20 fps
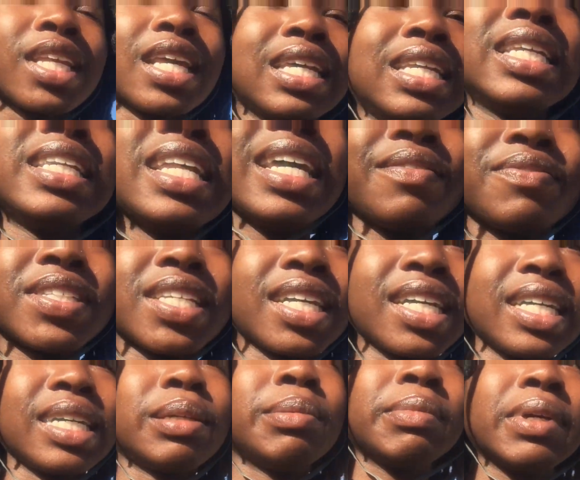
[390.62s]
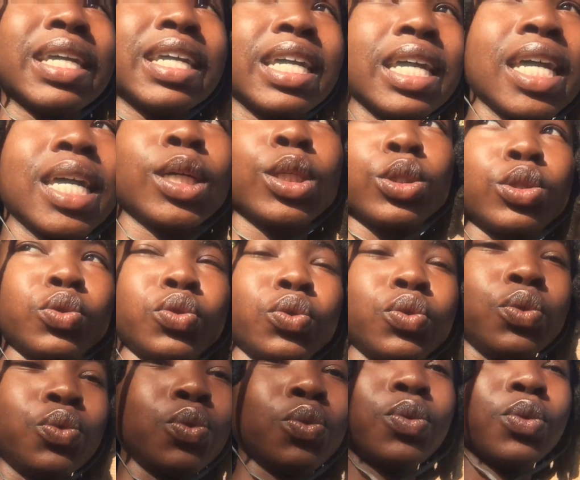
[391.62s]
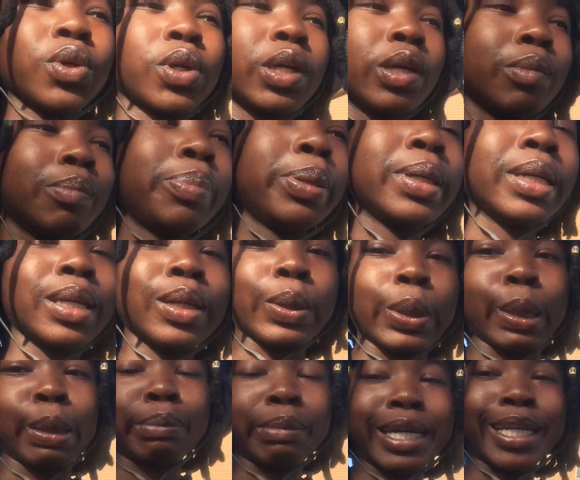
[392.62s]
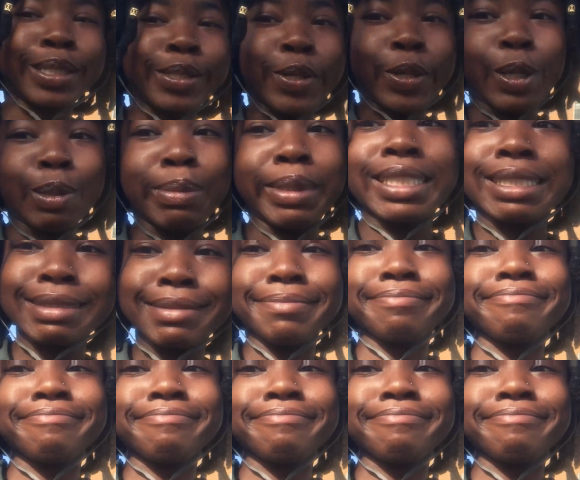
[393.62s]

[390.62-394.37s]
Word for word: I didn't have time to put on my turban